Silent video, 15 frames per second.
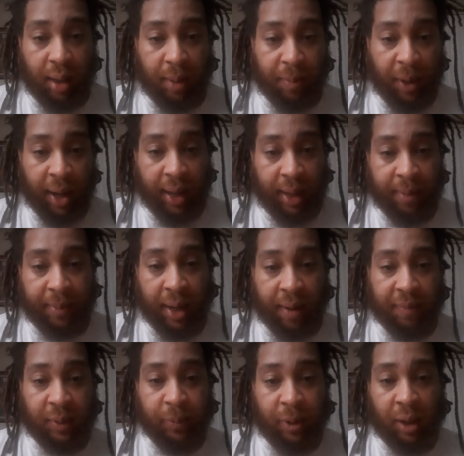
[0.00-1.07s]
by him not
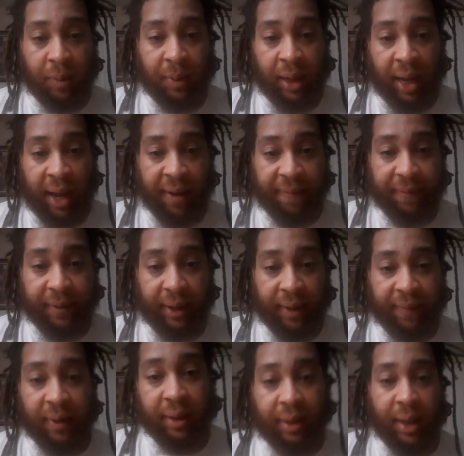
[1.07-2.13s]
responding with an
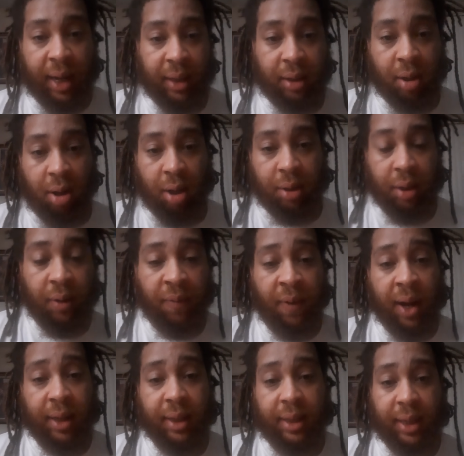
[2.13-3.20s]
affidavit, that's called a
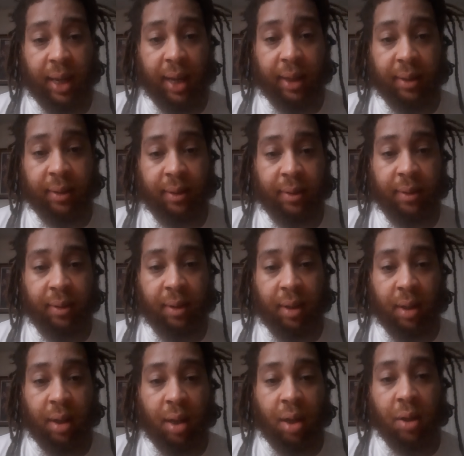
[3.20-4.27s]
direct attack.
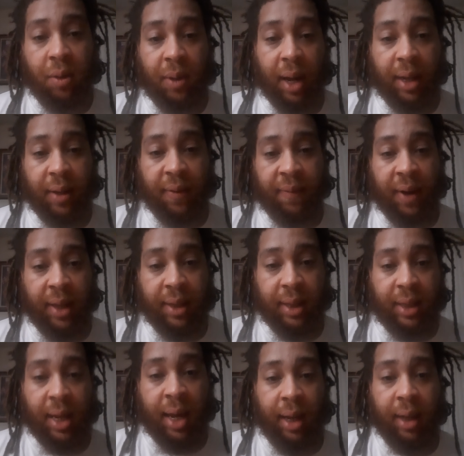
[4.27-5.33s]
You got direct
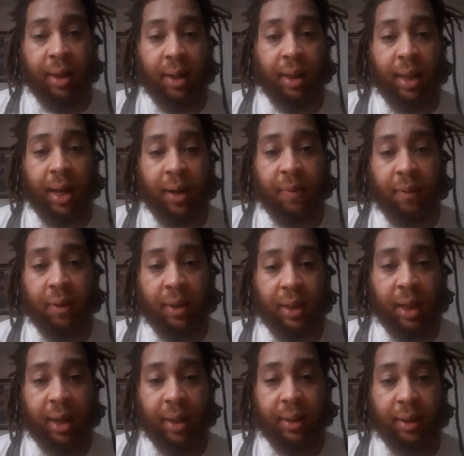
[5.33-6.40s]
attack and collateral
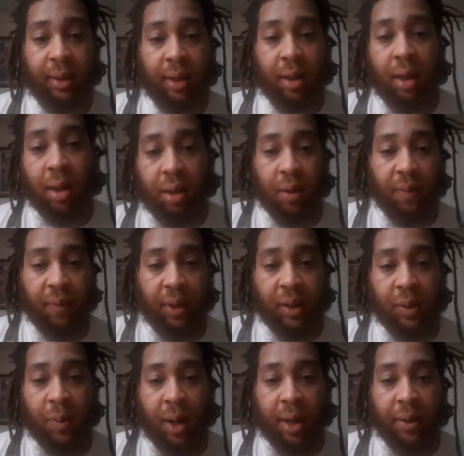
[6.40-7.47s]
attacks. The
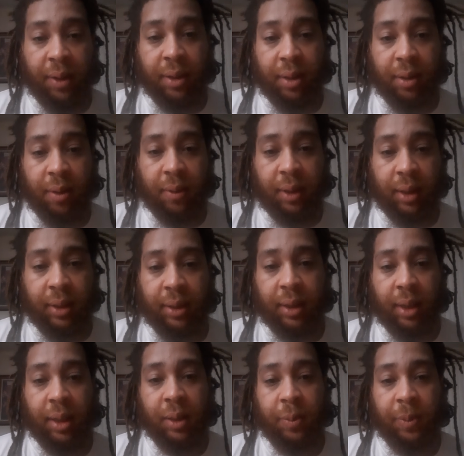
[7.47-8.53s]
reason why you need to know this
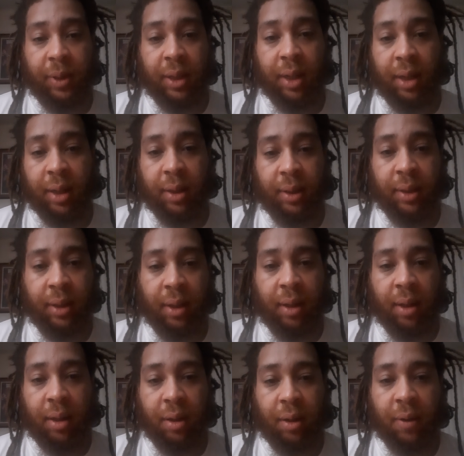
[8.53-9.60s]
is because
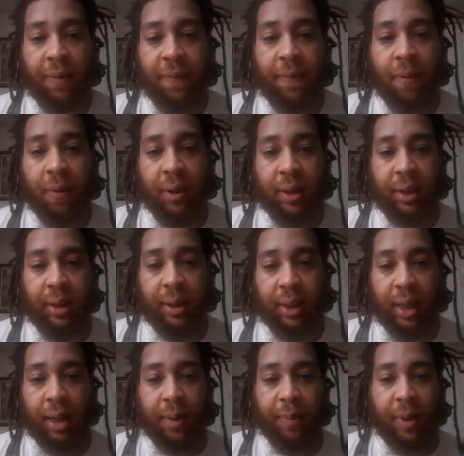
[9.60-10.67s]
you're foreign to the
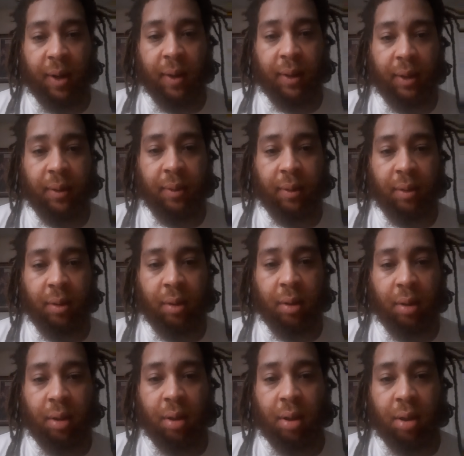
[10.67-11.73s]
state of Maryland.
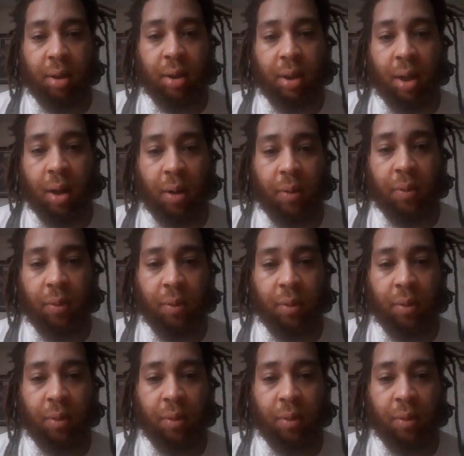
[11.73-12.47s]
So,